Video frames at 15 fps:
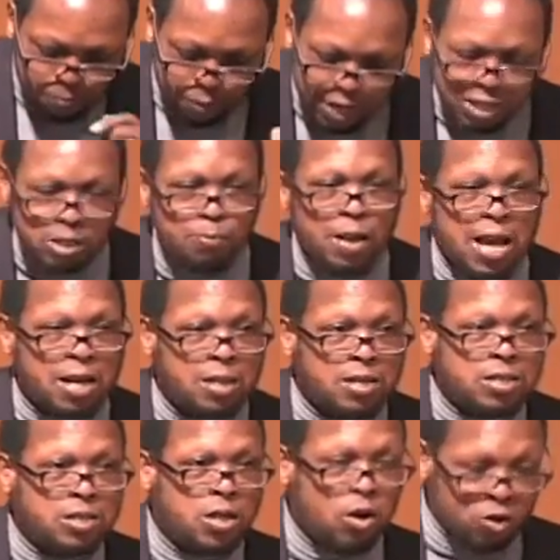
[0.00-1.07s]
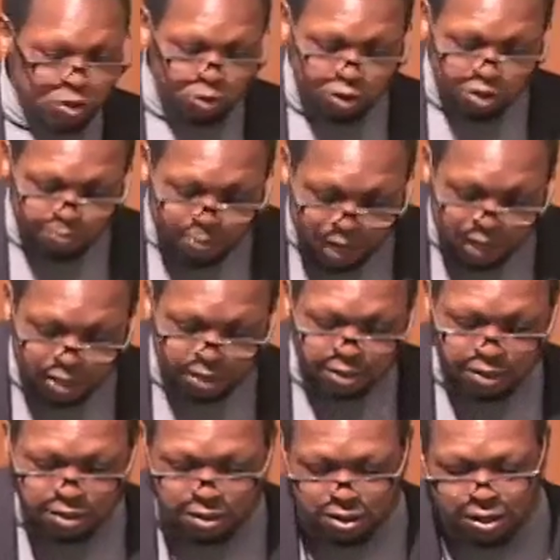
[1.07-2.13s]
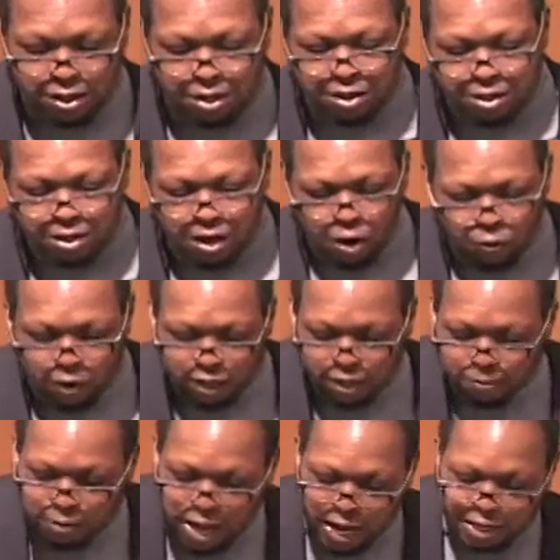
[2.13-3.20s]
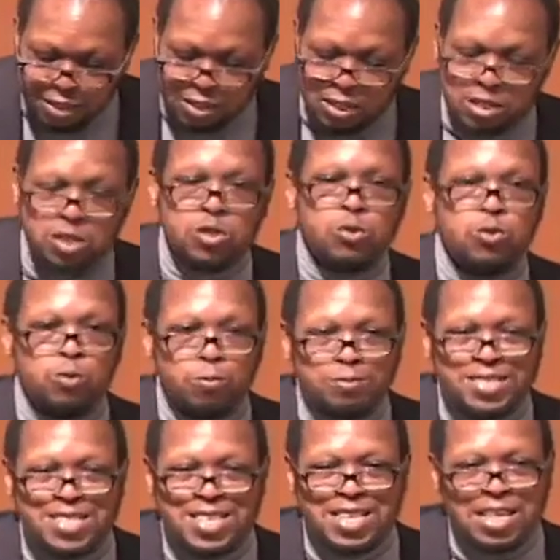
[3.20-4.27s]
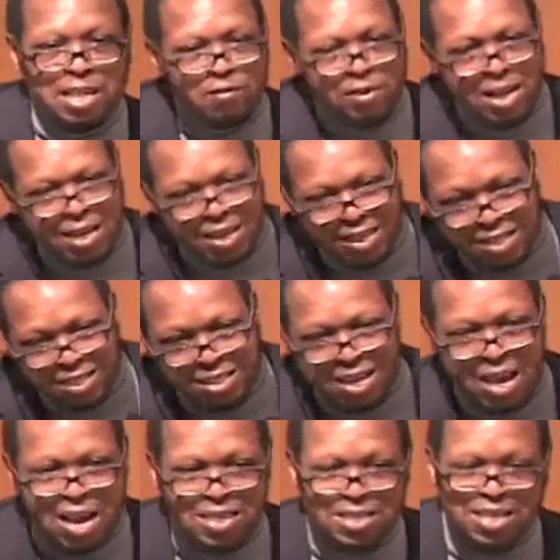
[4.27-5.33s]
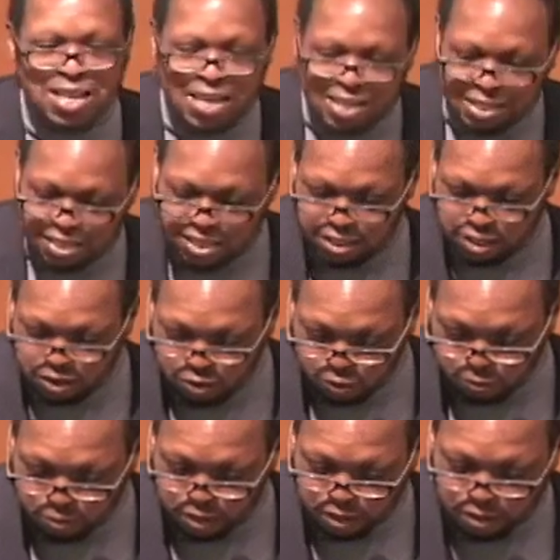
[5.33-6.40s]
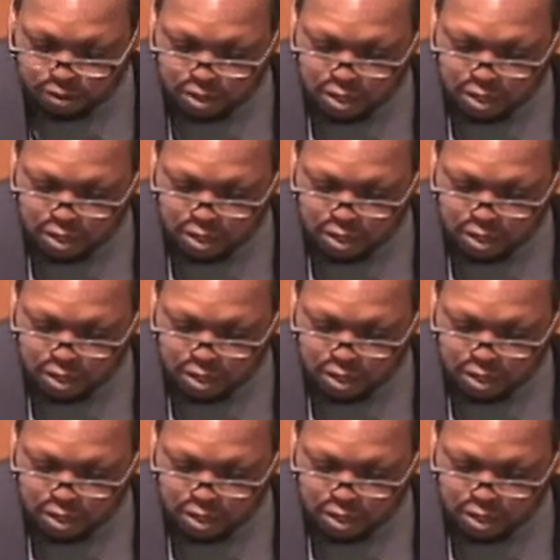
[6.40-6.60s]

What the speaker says: Because blackness also spends, or rather blackness consumes, even as it is consumed.